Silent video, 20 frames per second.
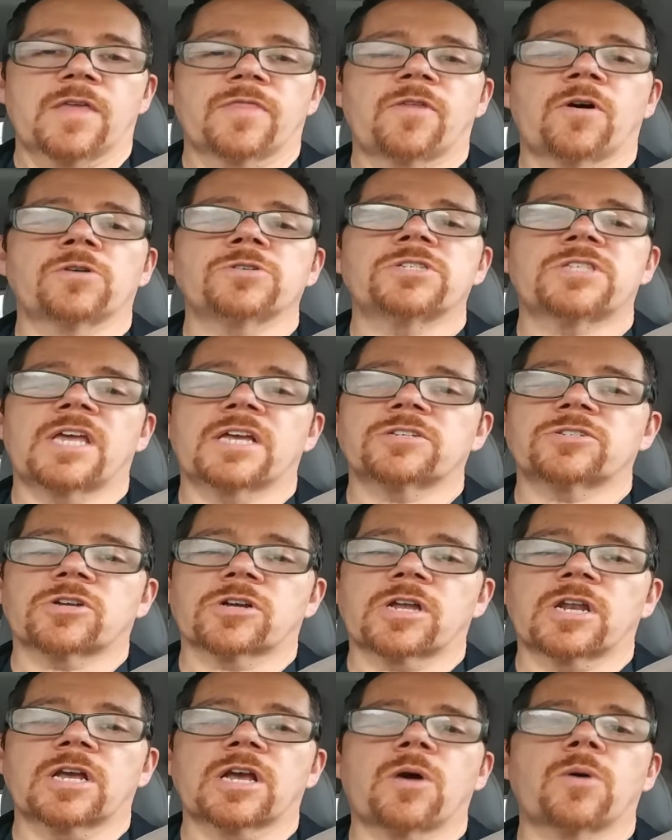Those things are
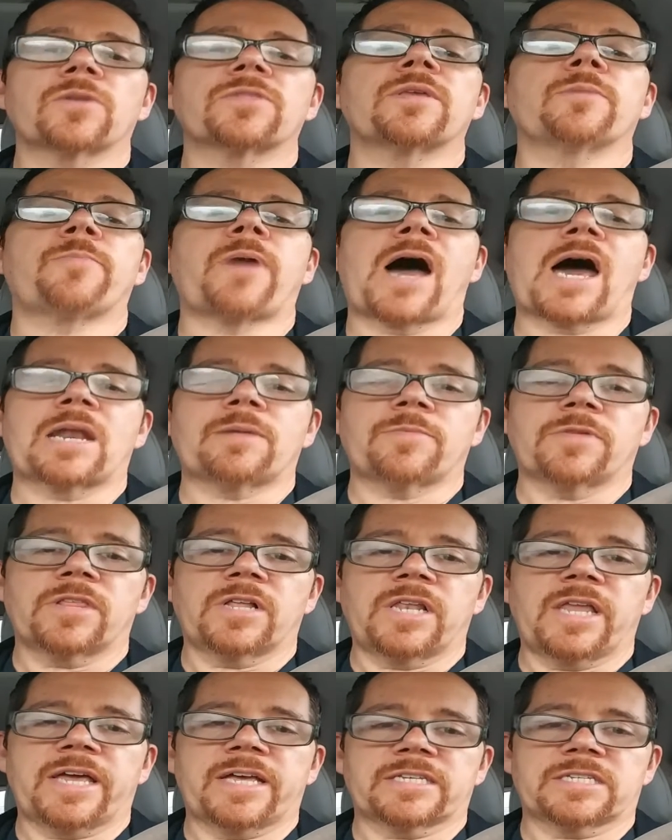going to go at the bottom of
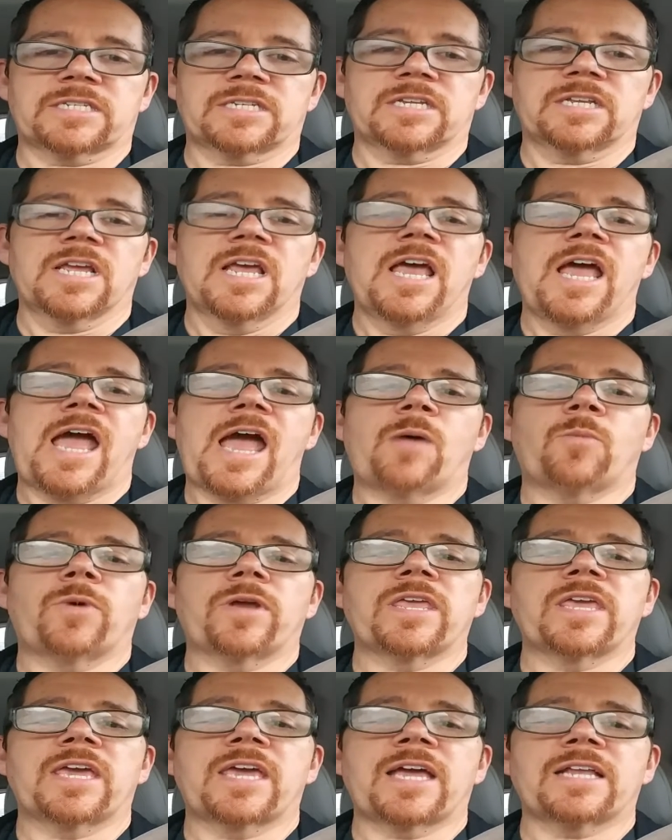the list. And
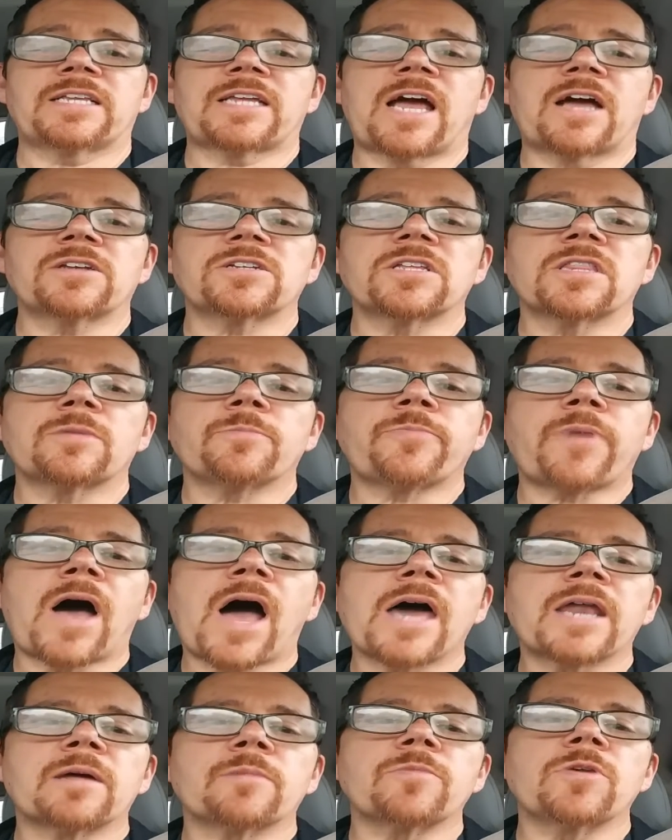when you get down to the
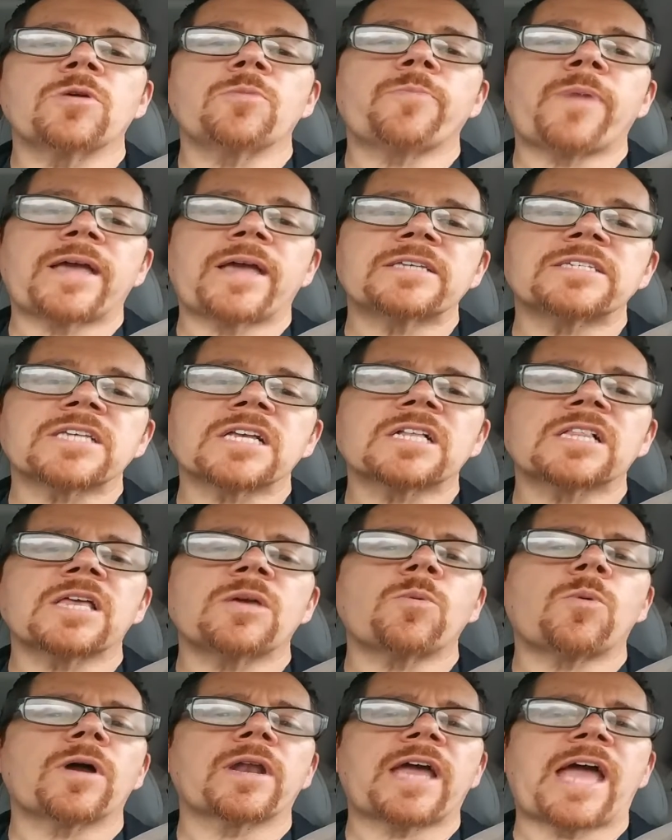bottom, you basically
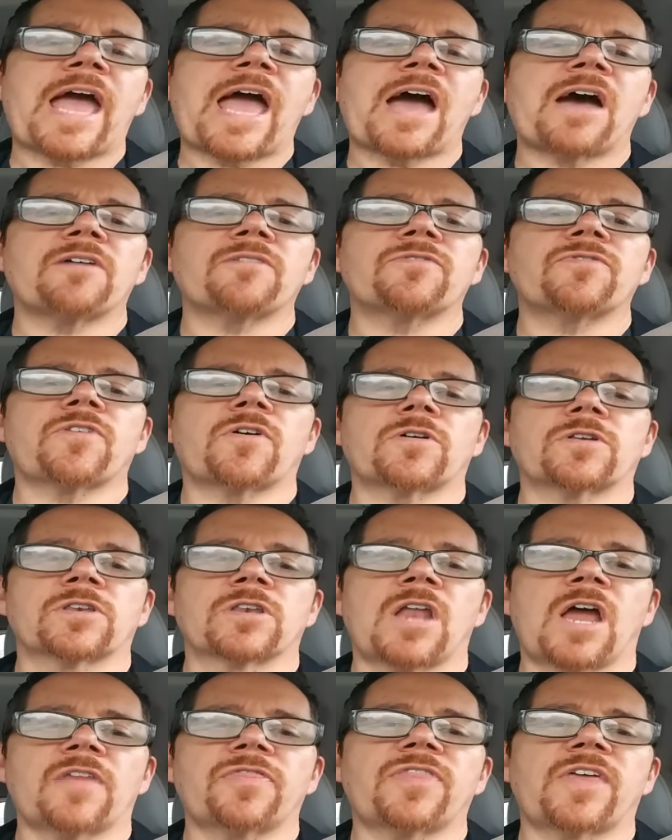want to have
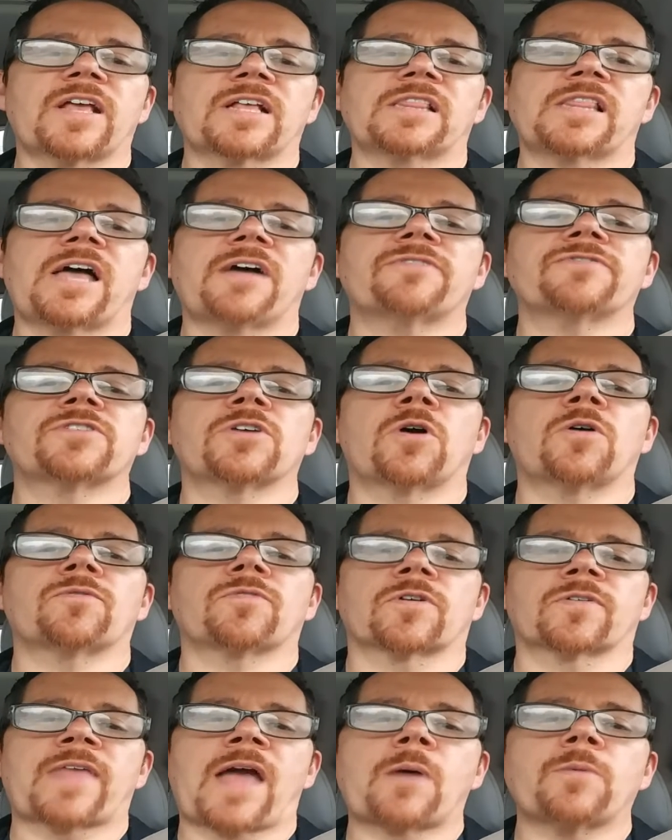nothing left
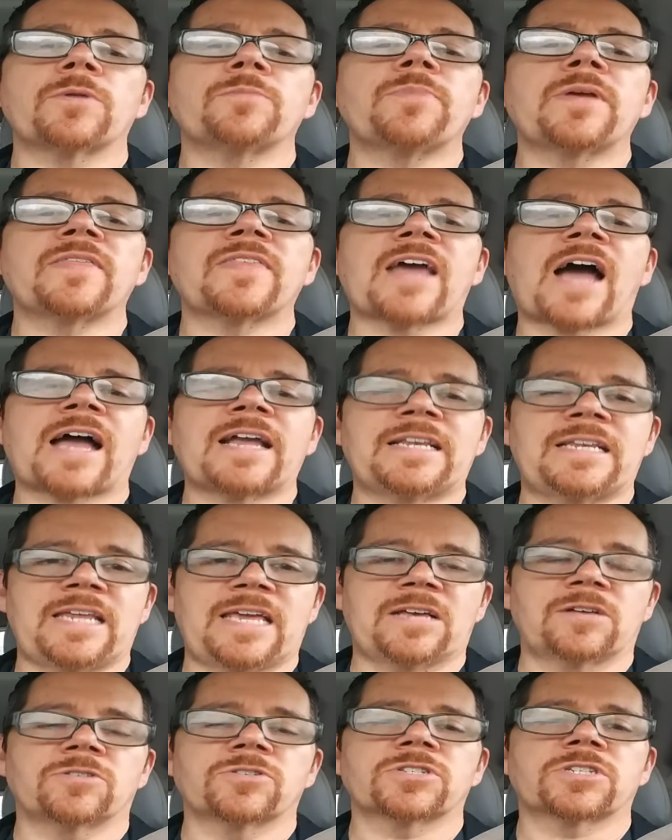over. That would be the
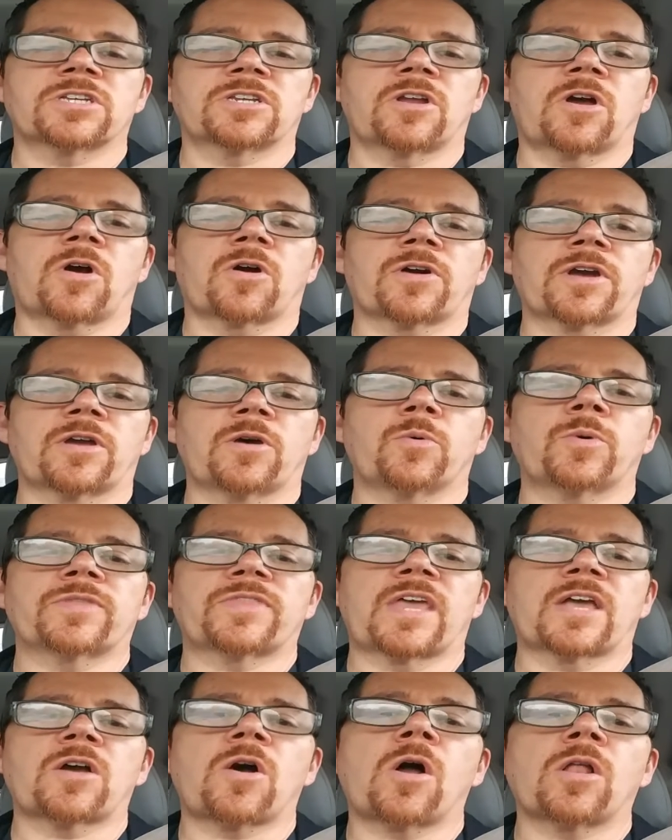ideal scenario, what
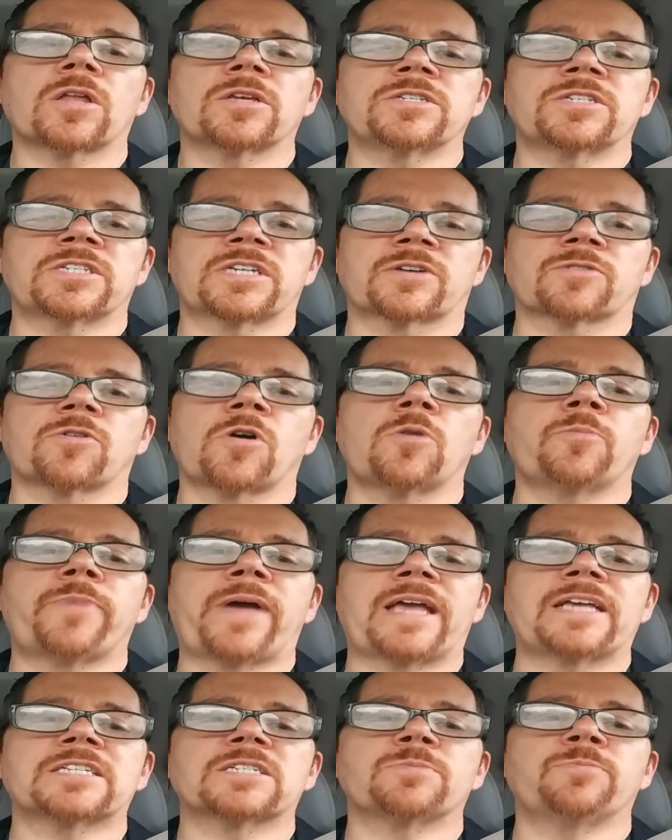they call a
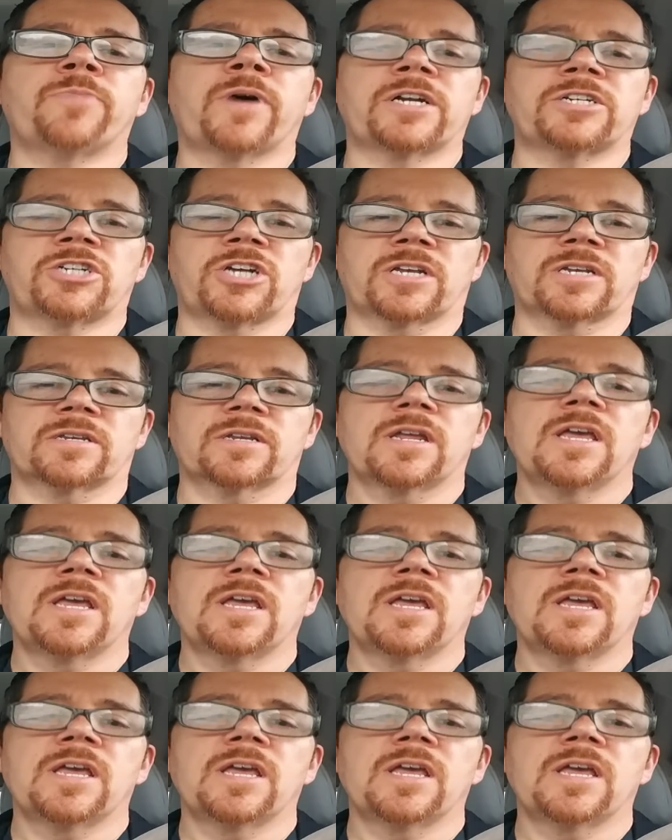zero-based budget.